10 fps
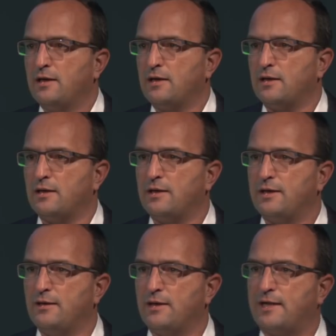
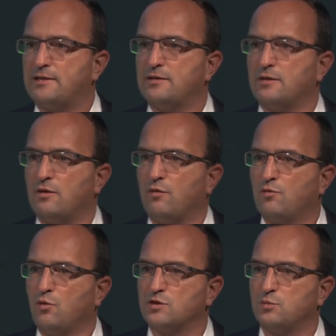And that, of
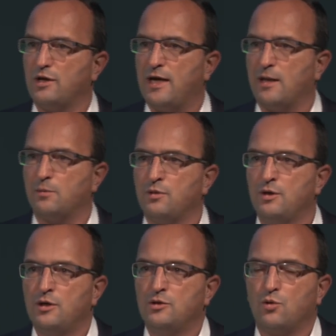course, will help
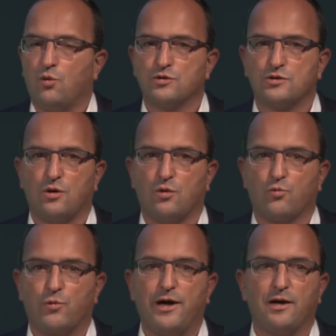to also
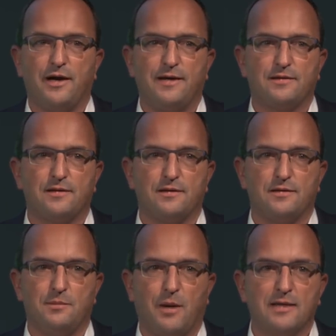regulate the
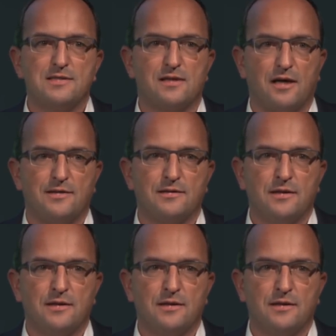demand side